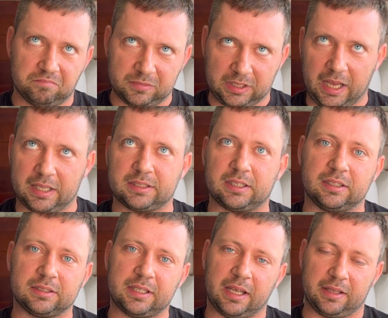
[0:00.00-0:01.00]
Yes, it'll
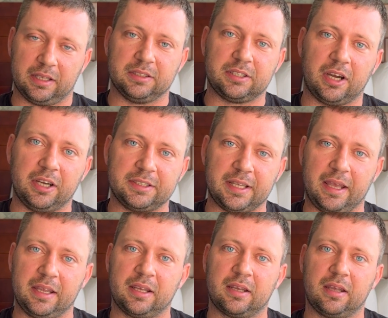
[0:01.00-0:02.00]
take the entire
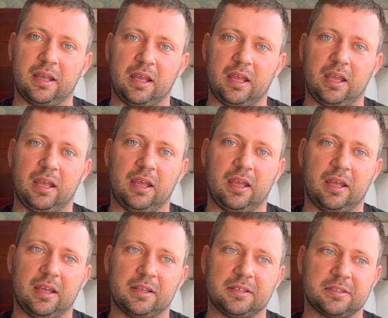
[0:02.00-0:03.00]
tank.
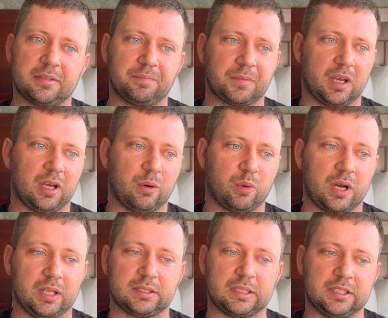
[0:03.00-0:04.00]
And what
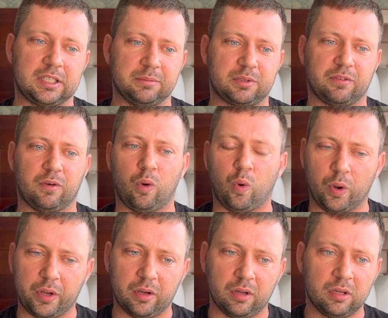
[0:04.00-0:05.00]
else? In terms of
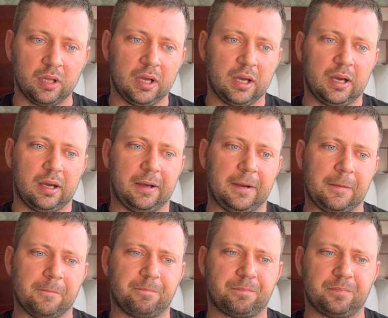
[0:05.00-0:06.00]
oil,
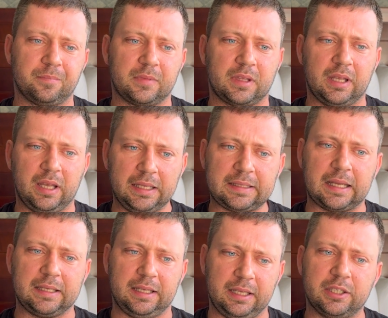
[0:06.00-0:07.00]
uh, it
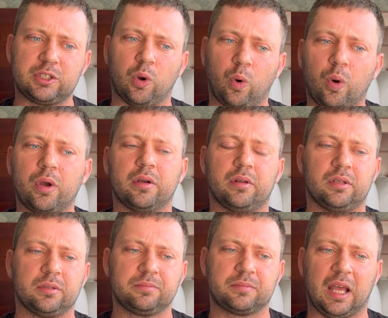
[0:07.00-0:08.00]
can eat
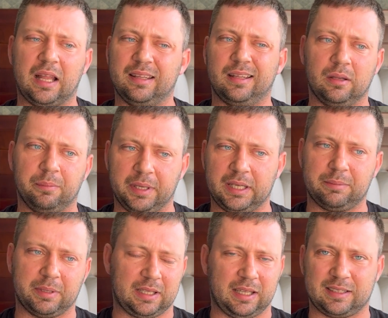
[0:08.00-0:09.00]
oil a little bit,
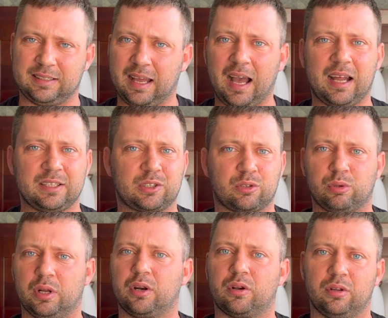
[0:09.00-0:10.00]
but like not
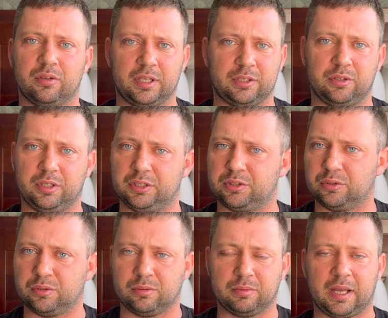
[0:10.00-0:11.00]
critical that you need
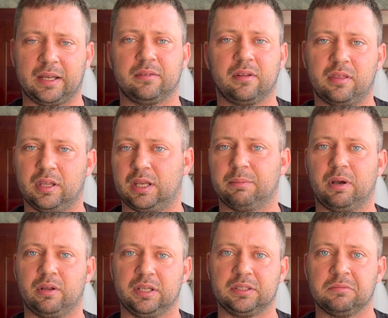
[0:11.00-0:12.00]
to, again, think
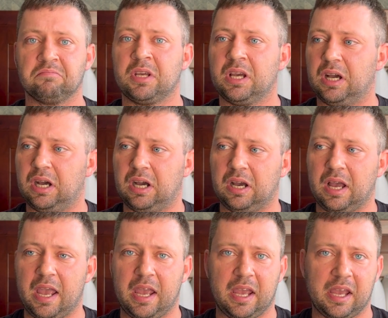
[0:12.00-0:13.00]
about it.
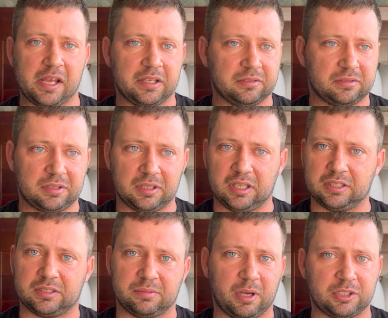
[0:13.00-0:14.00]
And
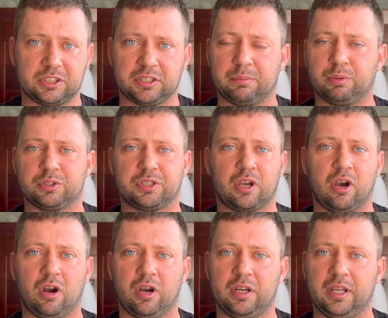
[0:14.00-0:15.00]
as much as I push the
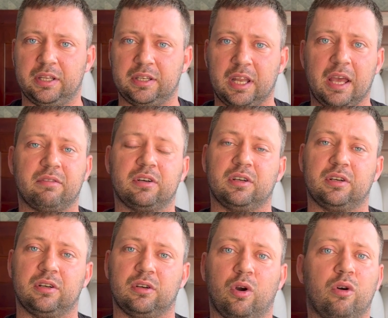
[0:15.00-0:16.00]
car, it
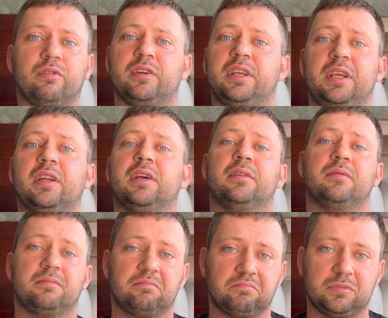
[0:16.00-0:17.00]
never overheated.
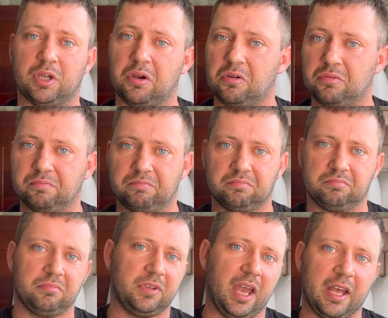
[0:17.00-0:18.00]
So
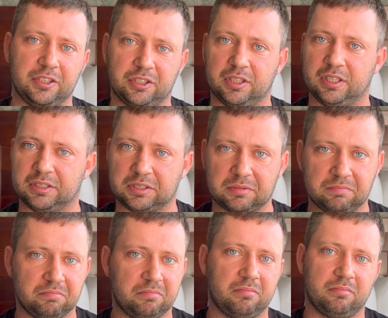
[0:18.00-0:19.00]
the engine is
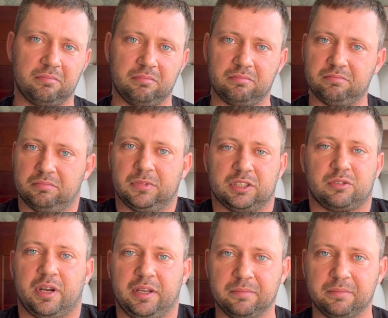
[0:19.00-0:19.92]
great.